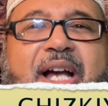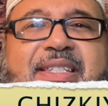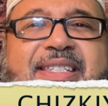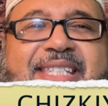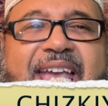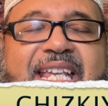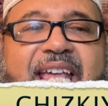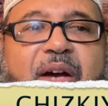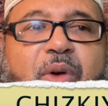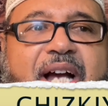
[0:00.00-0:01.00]
saying
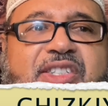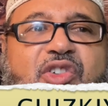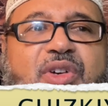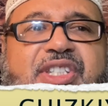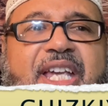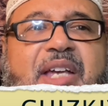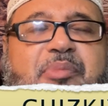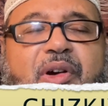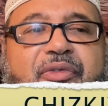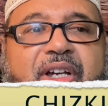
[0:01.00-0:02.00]
that? Why is it going to
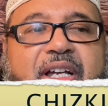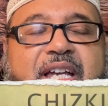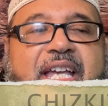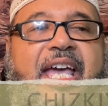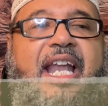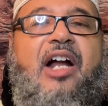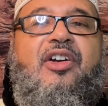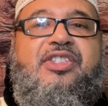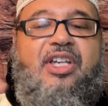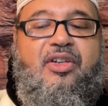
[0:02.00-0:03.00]
imperfect? And I'm
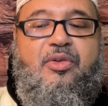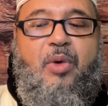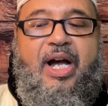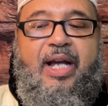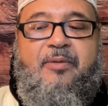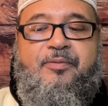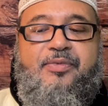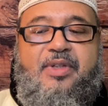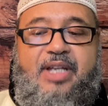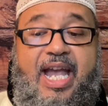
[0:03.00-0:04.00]
going to tell you why
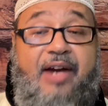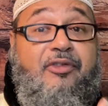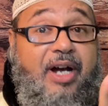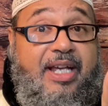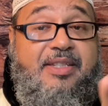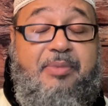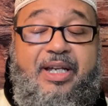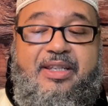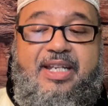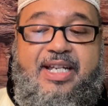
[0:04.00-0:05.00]
after I
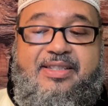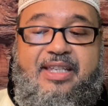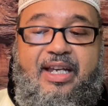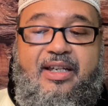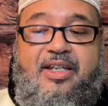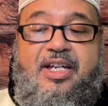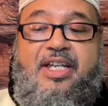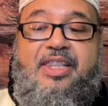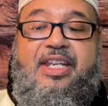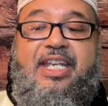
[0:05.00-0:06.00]
explain the next thing.
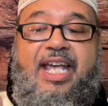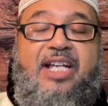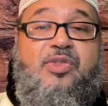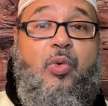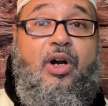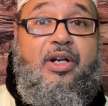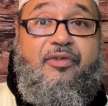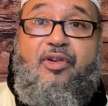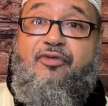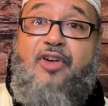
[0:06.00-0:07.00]
The next word, if
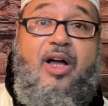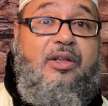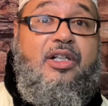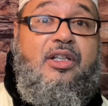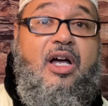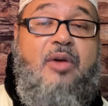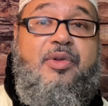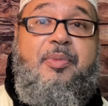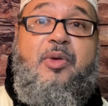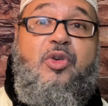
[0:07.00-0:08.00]
you're following along
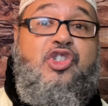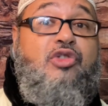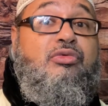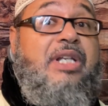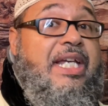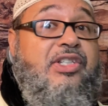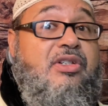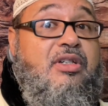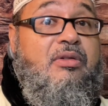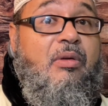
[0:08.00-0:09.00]
with me, which you need to
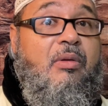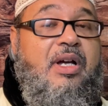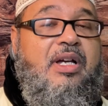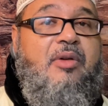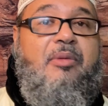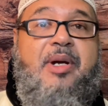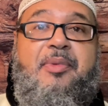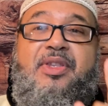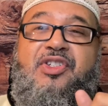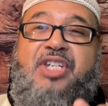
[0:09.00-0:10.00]
do, remember
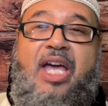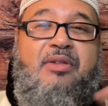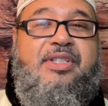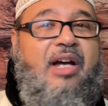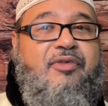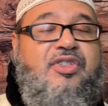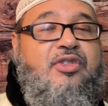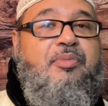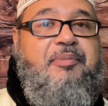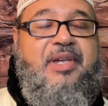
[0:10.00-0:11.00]
this channel is not for
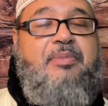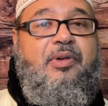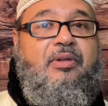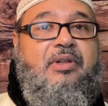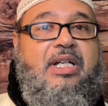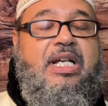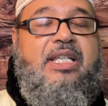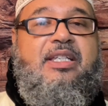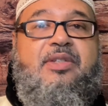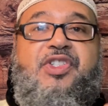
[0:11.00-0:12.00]
stupid people.
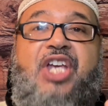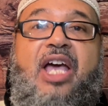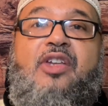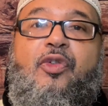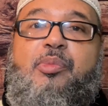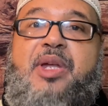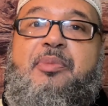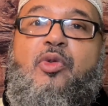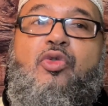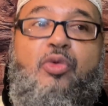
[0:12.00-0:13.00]
This channel is for
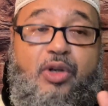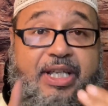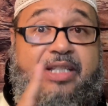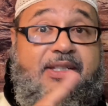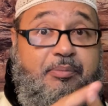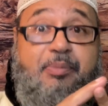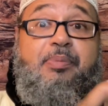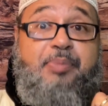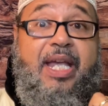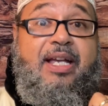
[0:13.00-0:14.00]
people who will get some
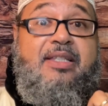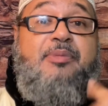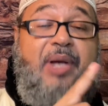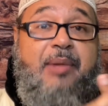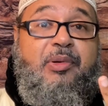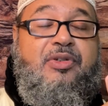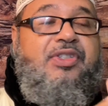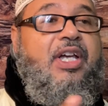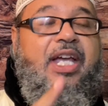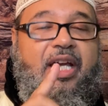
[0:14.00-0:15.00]
pens, papers,
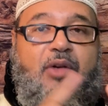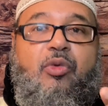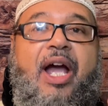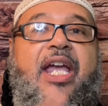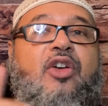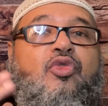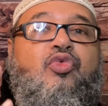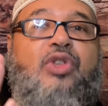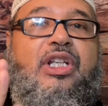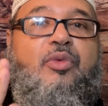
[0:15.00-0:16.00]
and write, and who
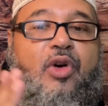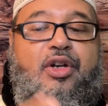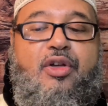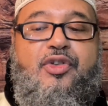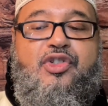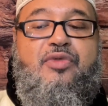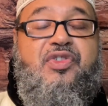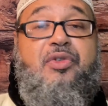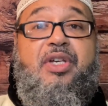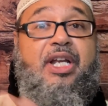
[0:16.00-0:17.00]
really want to know the truth so
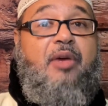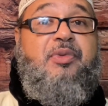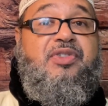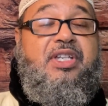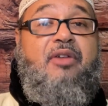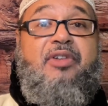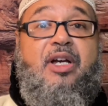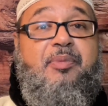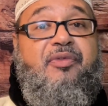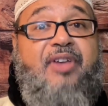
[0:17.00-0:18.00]
you can help yourself and
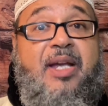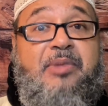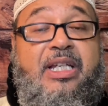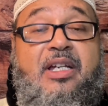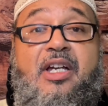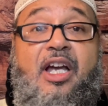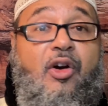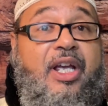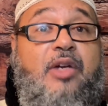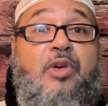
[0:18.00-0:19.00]
help your family or
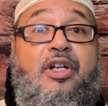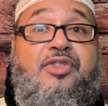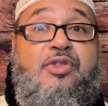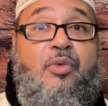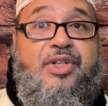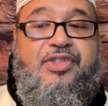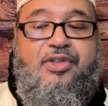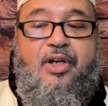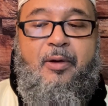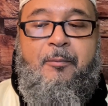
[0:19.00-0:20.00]
anyone else who wants to
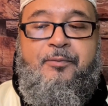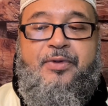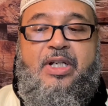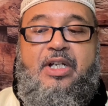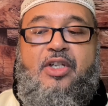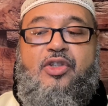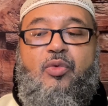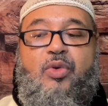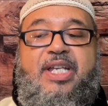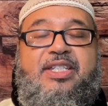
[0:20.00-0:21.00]
know. The
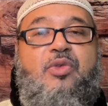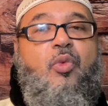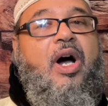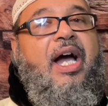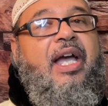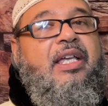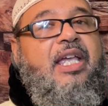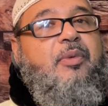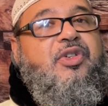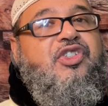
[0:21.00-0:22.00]
reason why
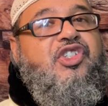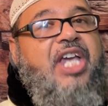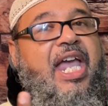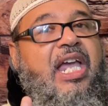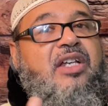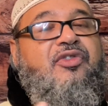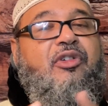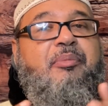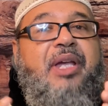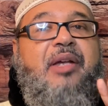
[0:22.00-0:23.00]
it was changed
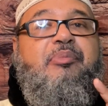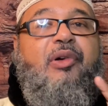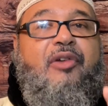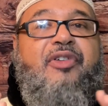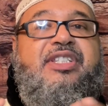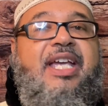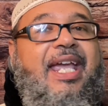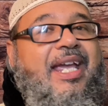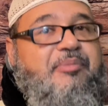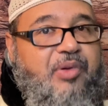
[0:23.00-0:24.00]
from being perfect to
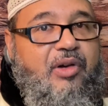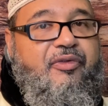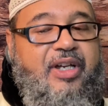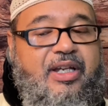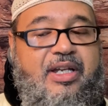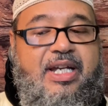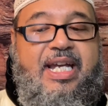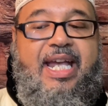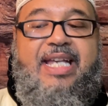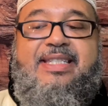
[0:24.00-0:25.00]
imperfect
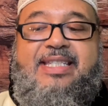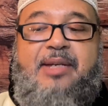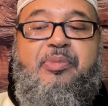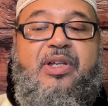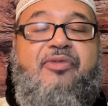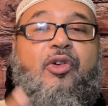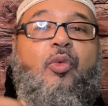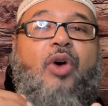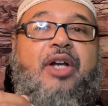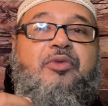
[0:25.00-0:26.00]
is simply for
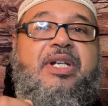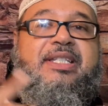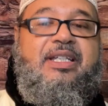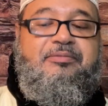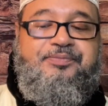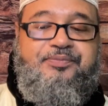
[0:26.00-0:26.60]
one reason.